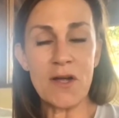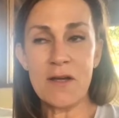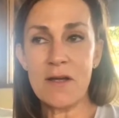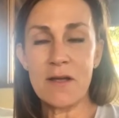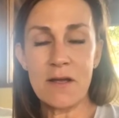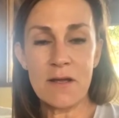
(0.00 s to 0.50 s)

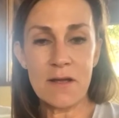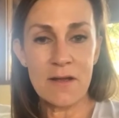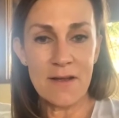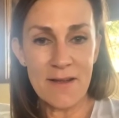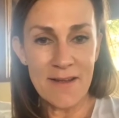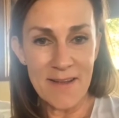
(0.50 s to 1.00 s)

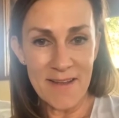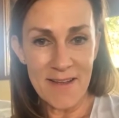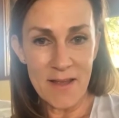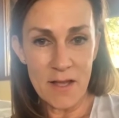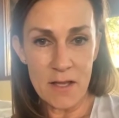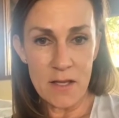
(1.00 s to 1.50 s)

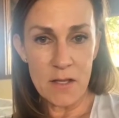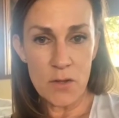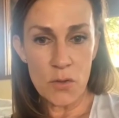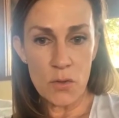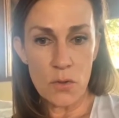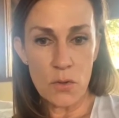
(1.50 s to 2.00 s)

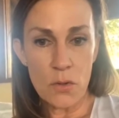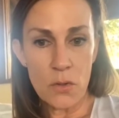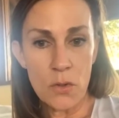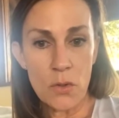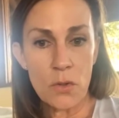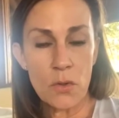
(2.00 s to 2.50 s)

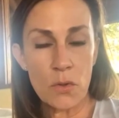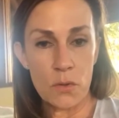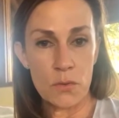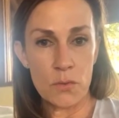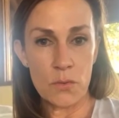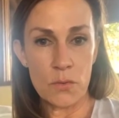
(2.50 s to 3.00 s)

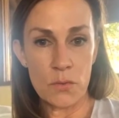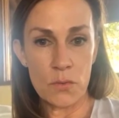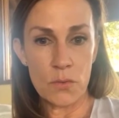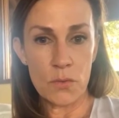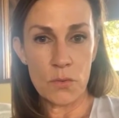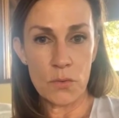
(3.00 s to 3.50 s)

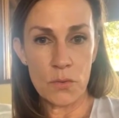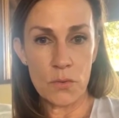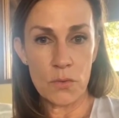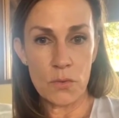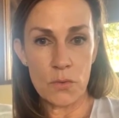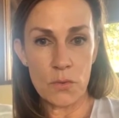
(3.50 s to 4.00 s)

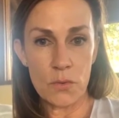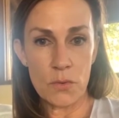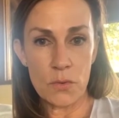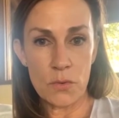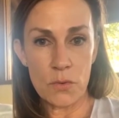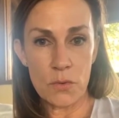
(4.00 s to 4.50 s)

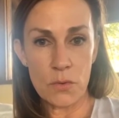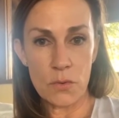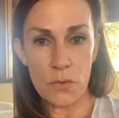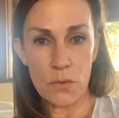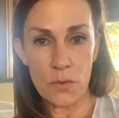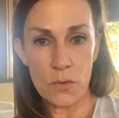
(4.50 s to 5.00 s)

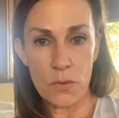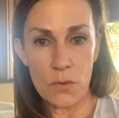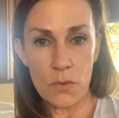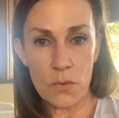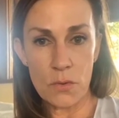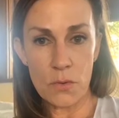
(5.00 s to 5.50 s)

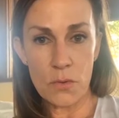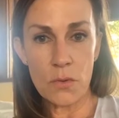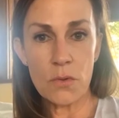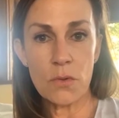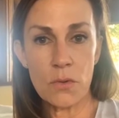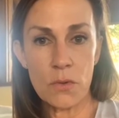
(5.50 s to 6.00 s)

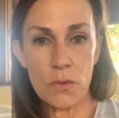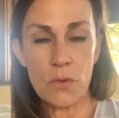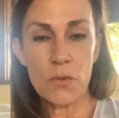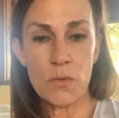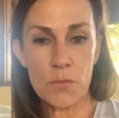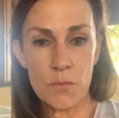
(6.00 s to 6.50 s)

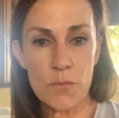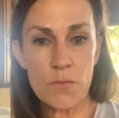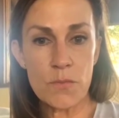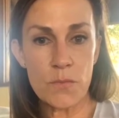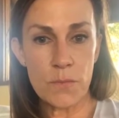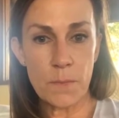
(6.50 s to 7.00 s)

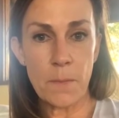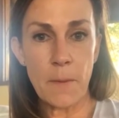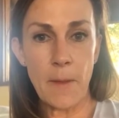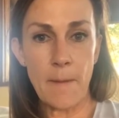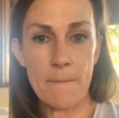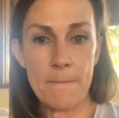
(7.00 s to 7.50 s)

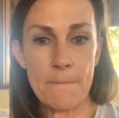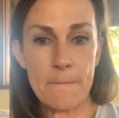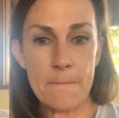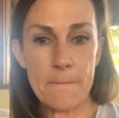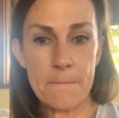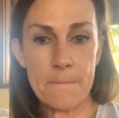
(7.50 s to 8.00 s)
This person isn't speaking.